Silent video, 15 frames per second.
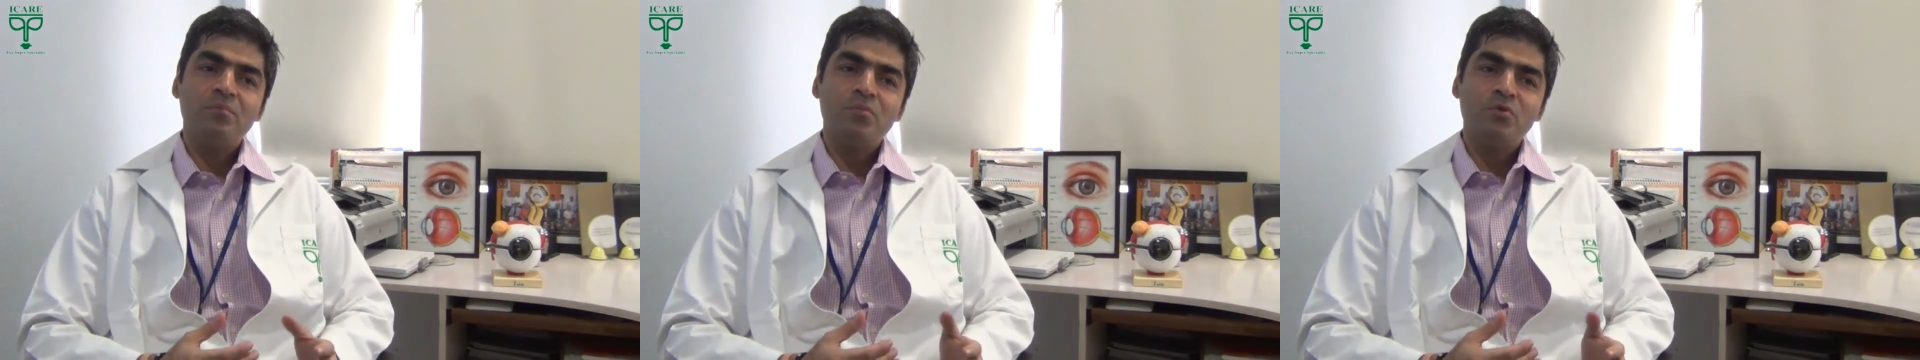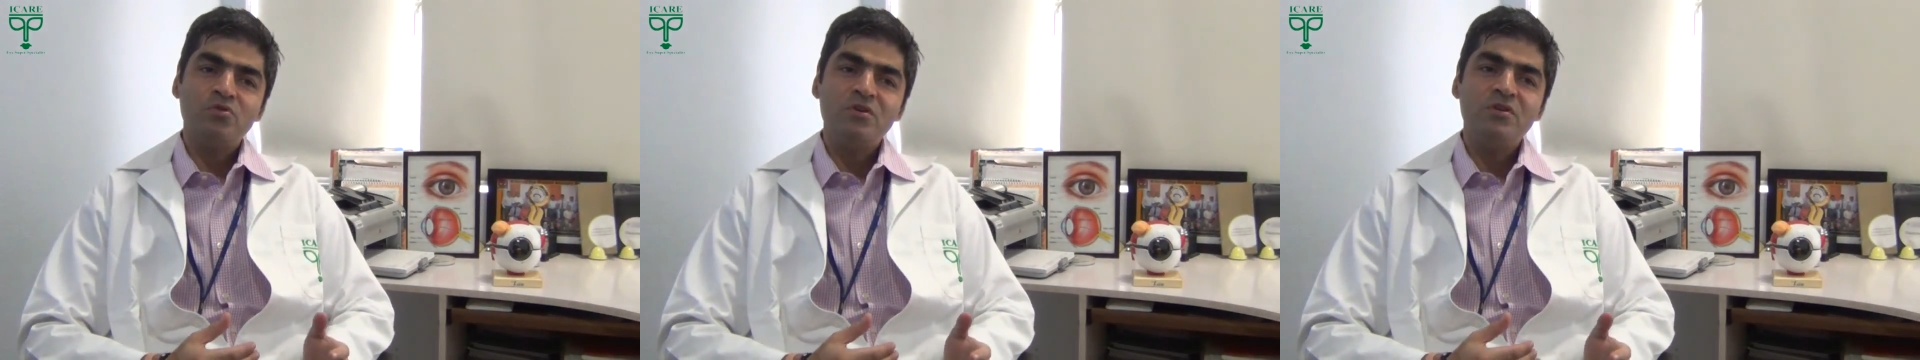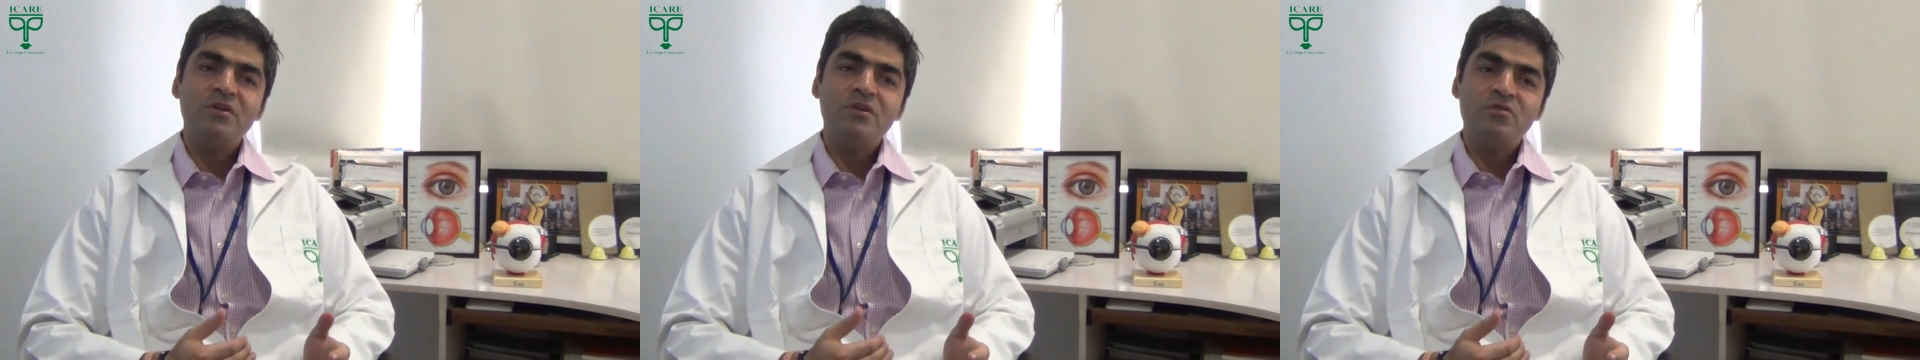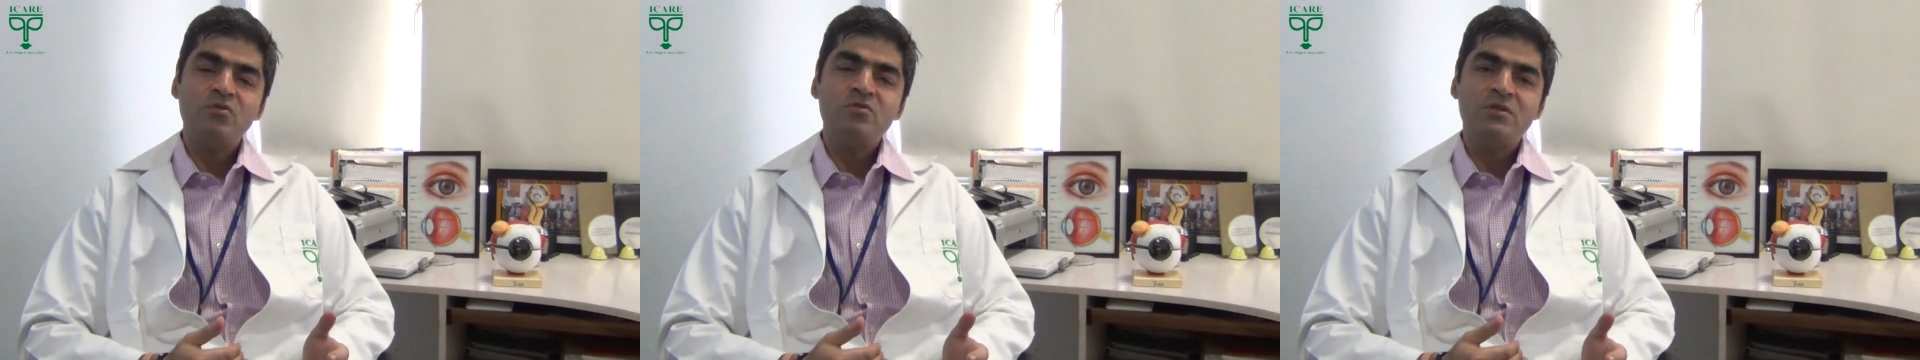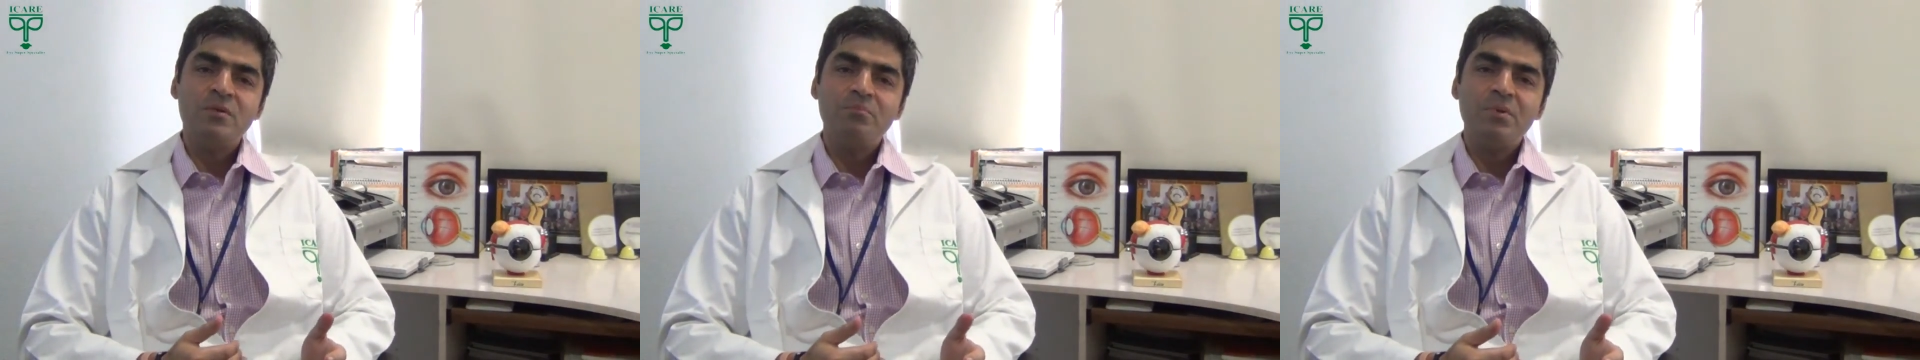procedure is so
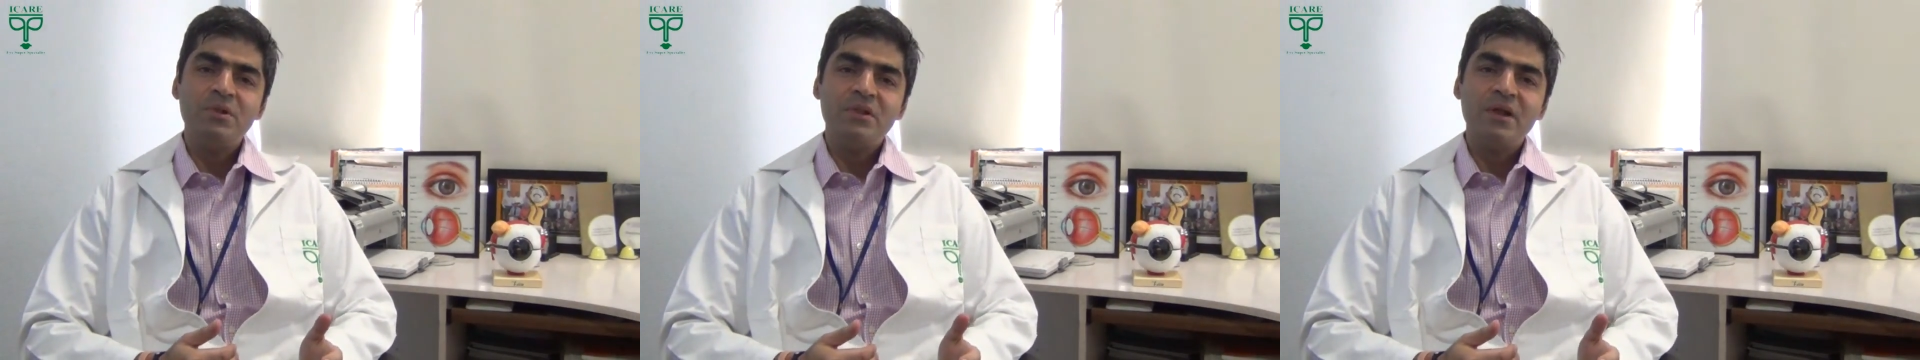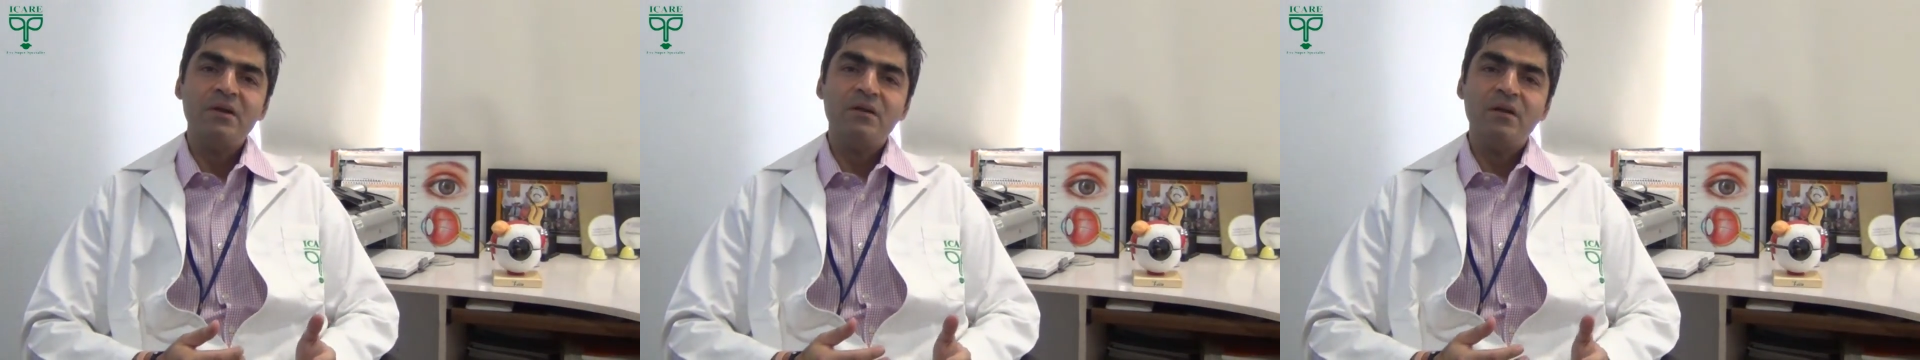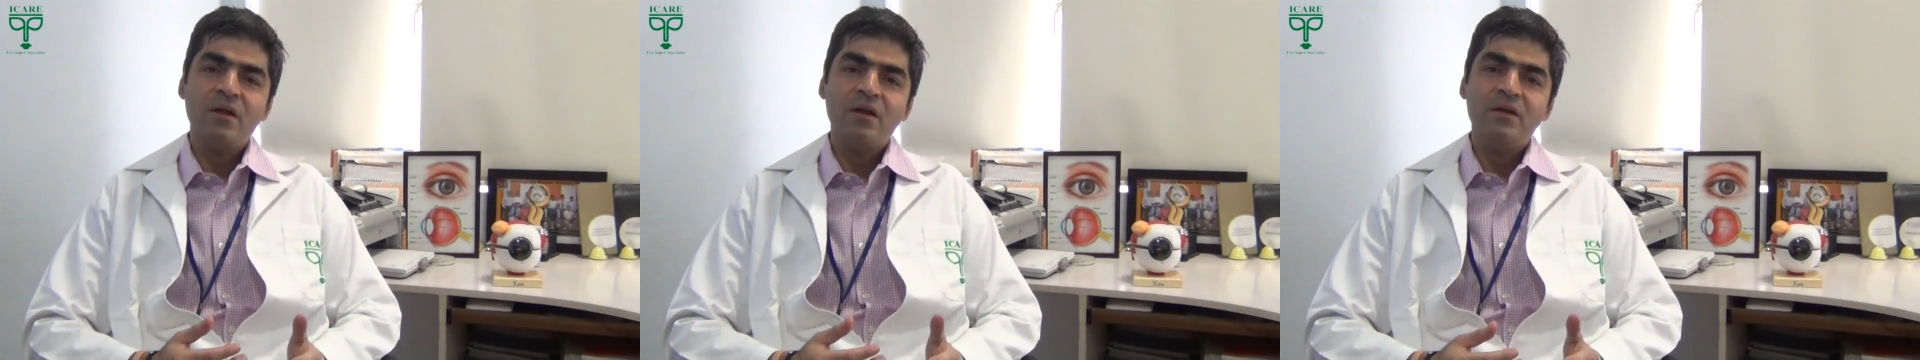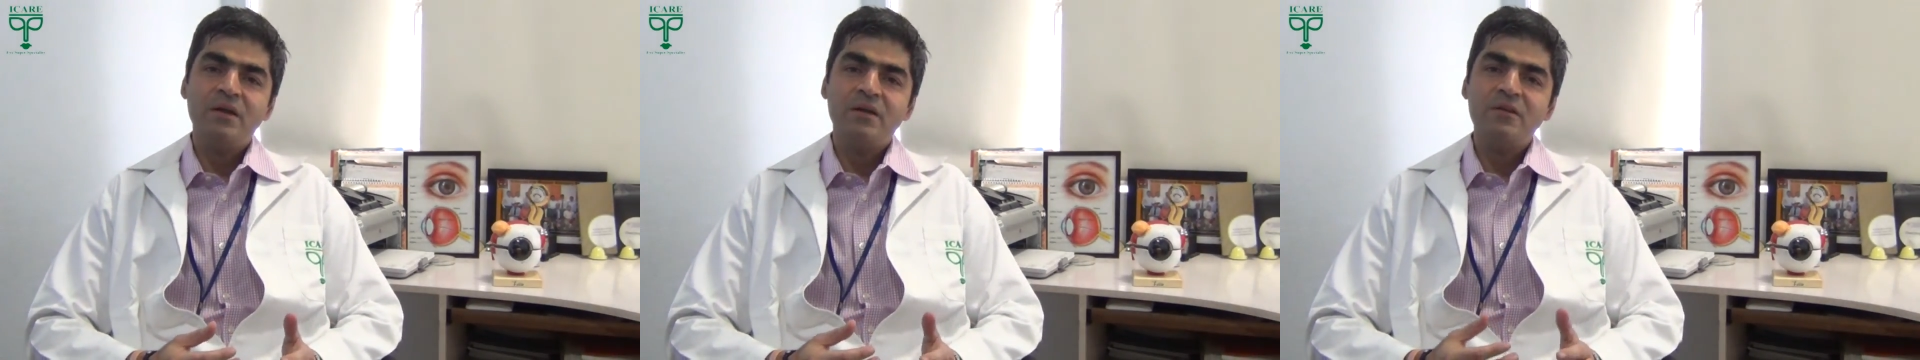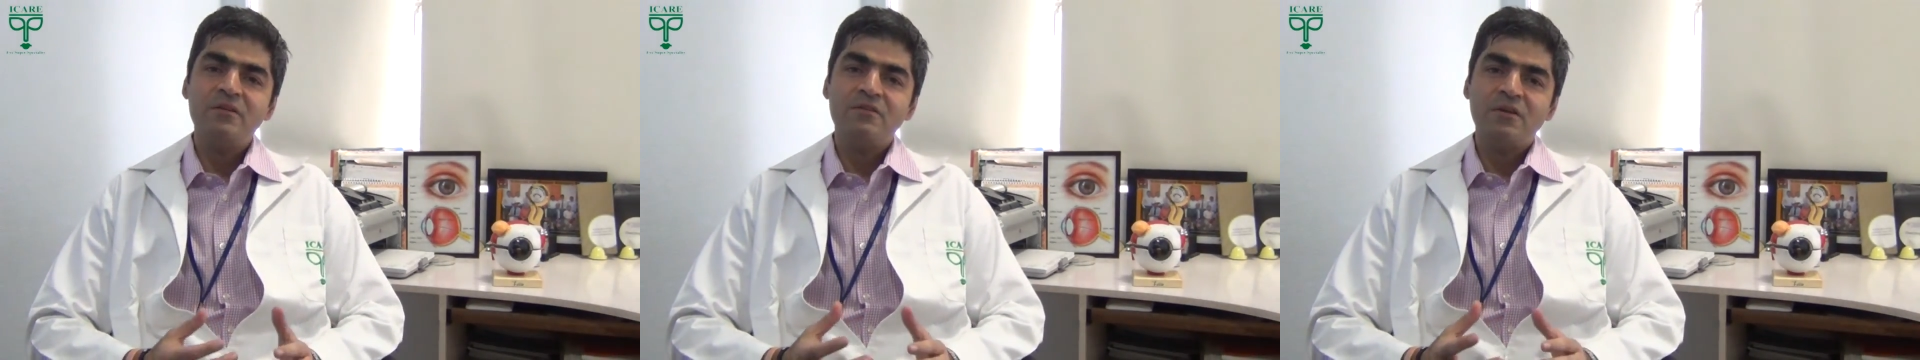simple that
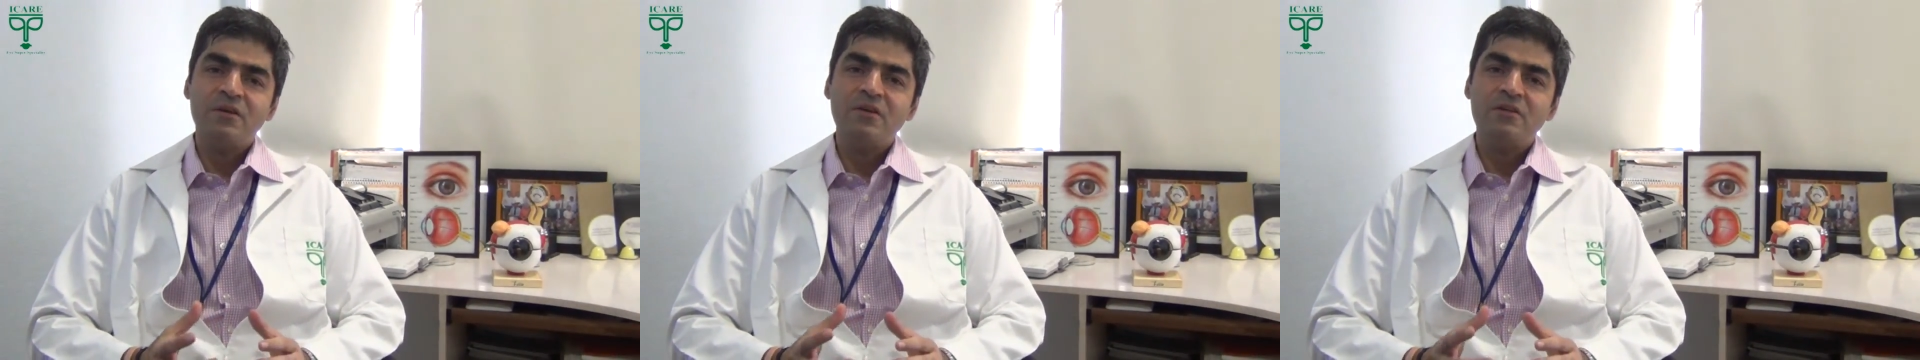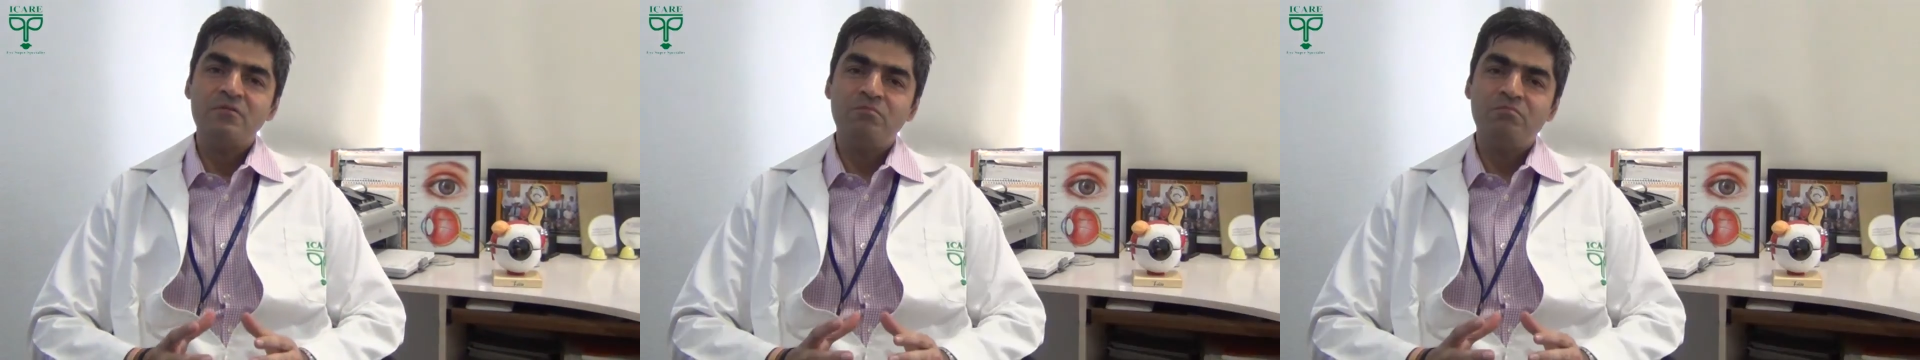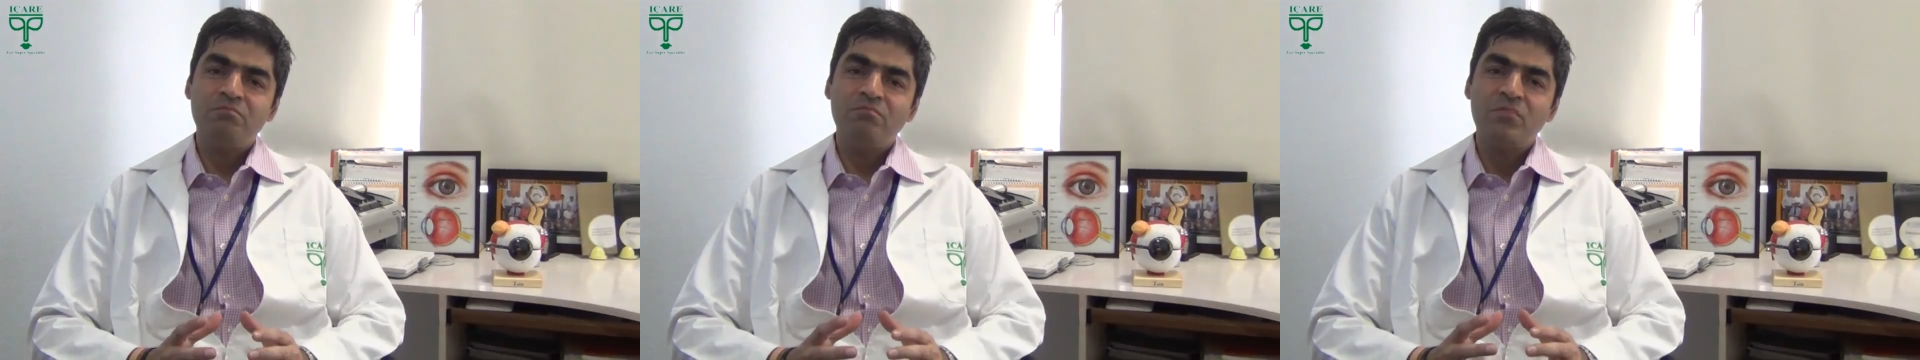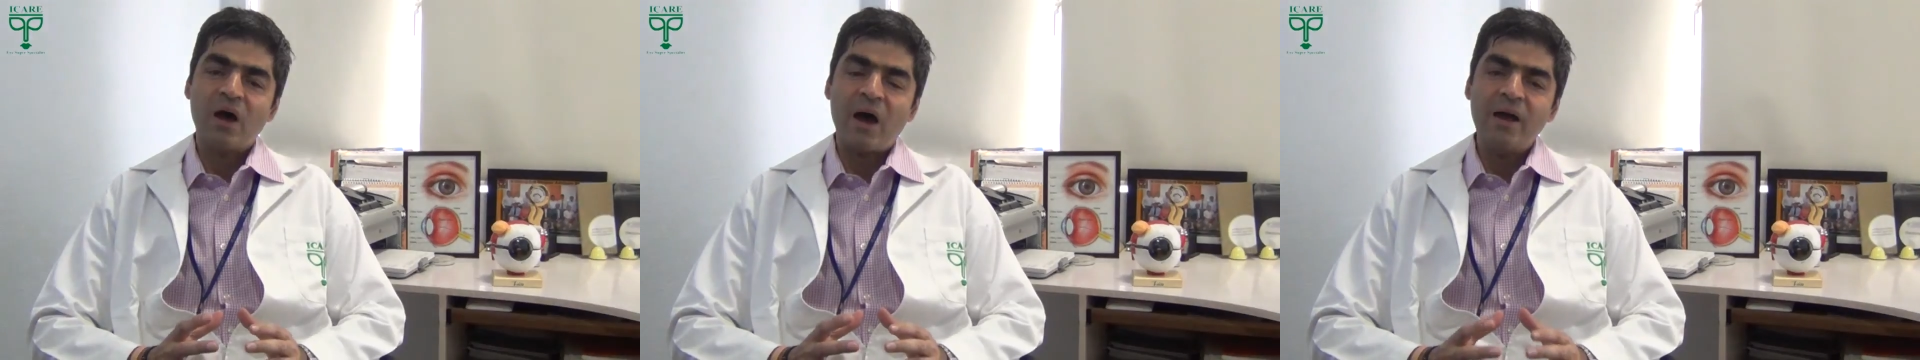the